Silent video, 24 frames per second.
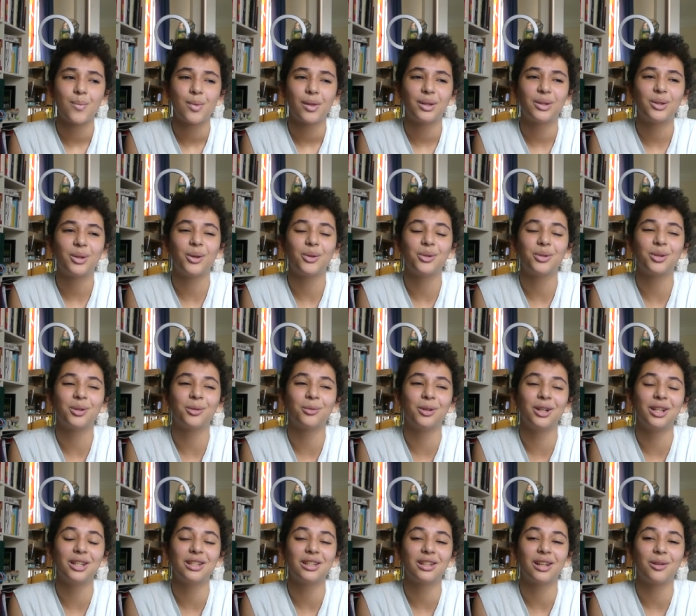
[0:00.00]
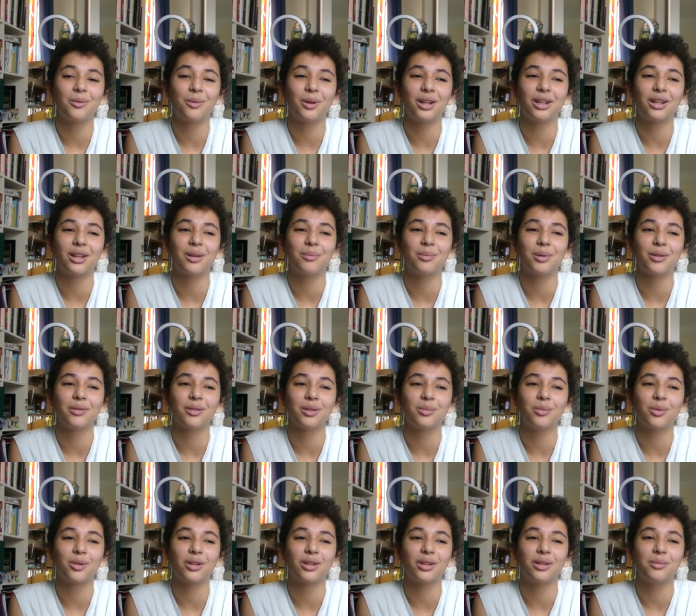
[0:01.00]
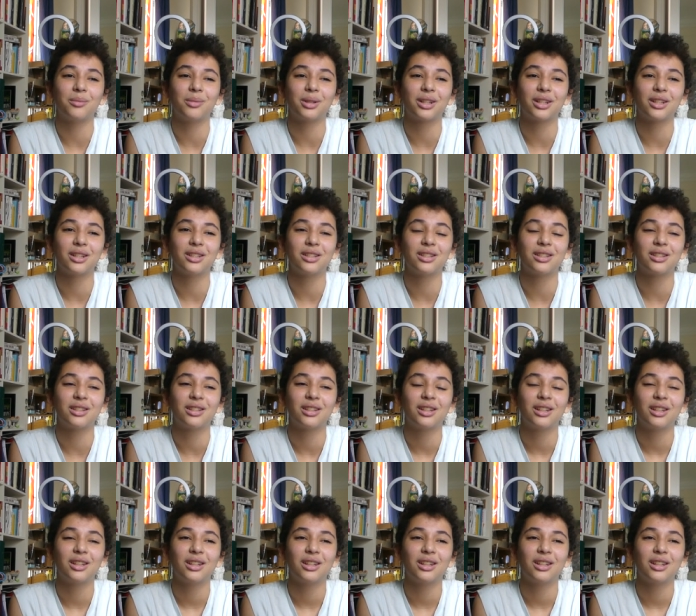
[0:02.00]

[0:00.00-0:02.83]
it's also the reason I wake up every morning, because